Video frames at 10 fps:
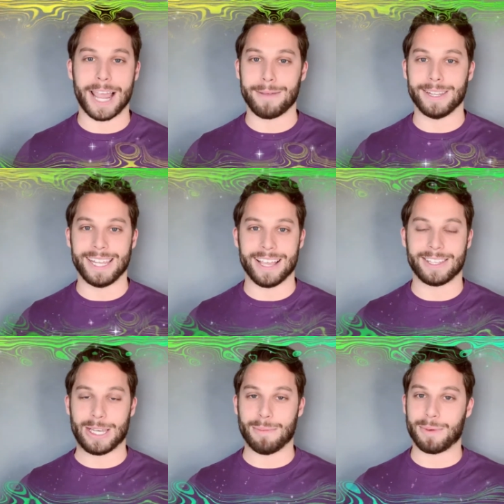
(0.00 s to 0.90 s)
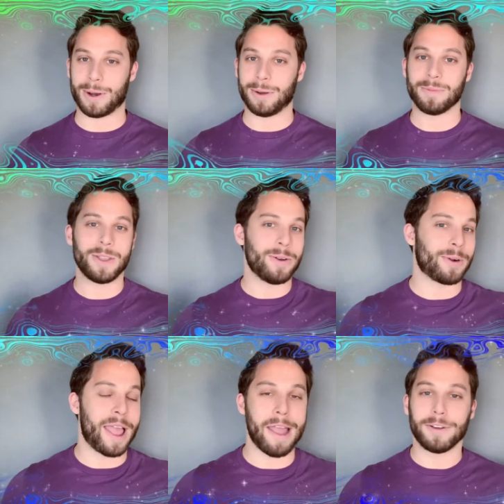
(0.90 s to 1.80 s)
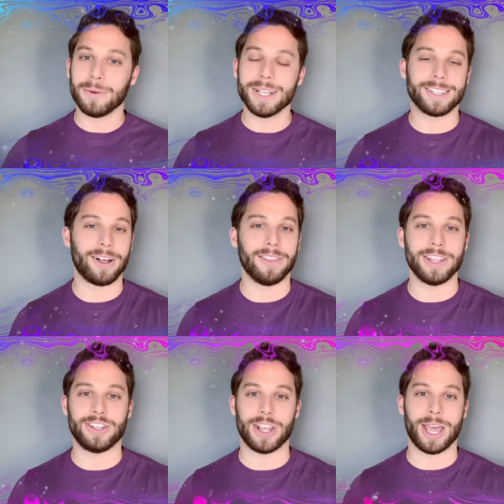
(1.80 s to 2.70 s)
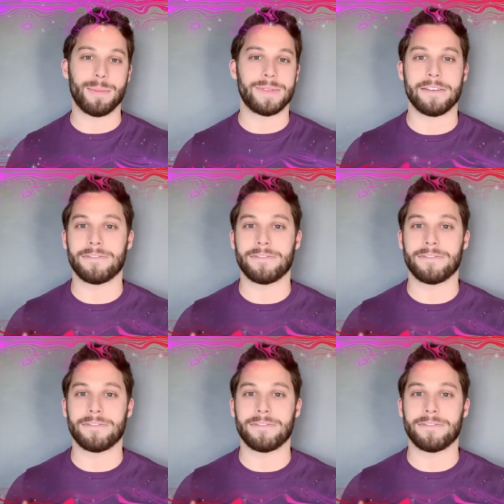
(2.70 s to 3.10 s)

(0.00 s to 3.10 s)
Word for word: Time to Dance number, where everyone's all in the gym. They